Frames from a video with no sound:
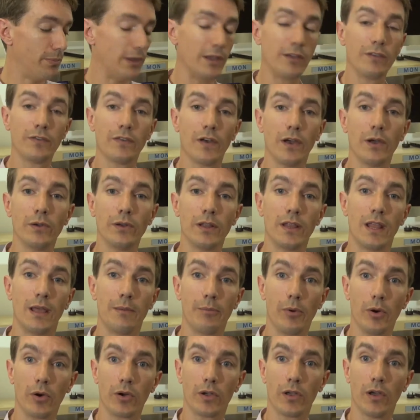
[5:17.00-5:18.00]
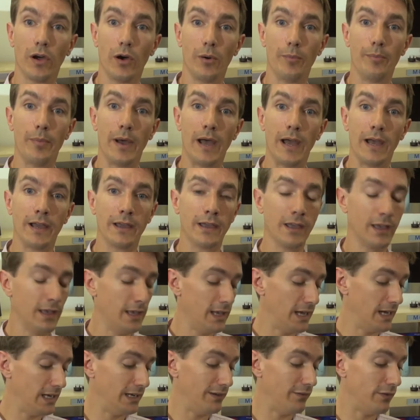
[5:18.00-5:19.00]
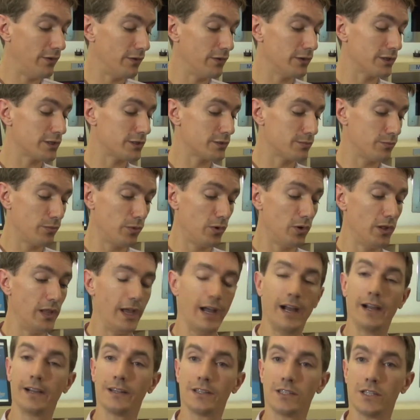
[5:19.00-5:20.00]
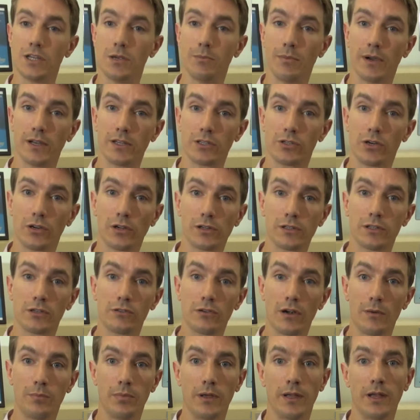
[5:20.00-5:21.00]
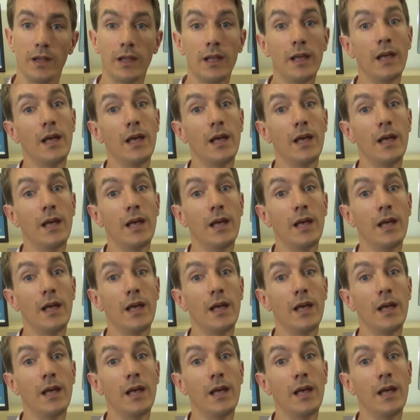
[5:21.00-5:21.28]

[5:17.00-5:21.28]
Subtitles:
big phone in their pocket or bag, and if you've got small hands you might struggle to grip it.